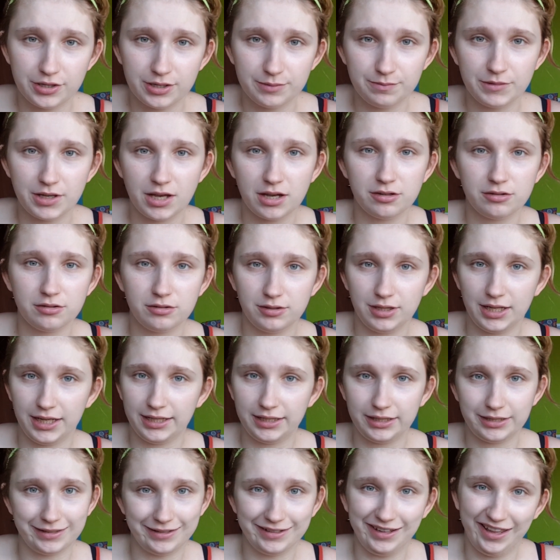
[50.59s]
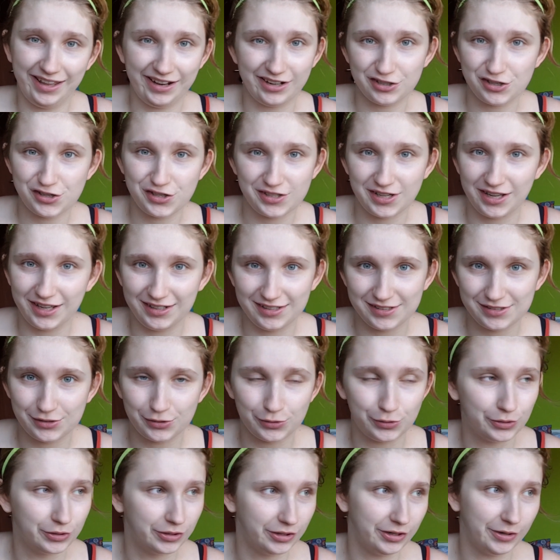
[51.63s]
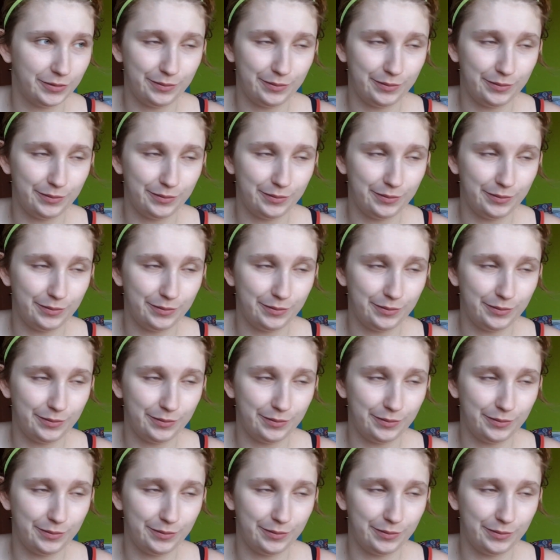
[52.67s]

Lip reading: I'm not like a hairstylist or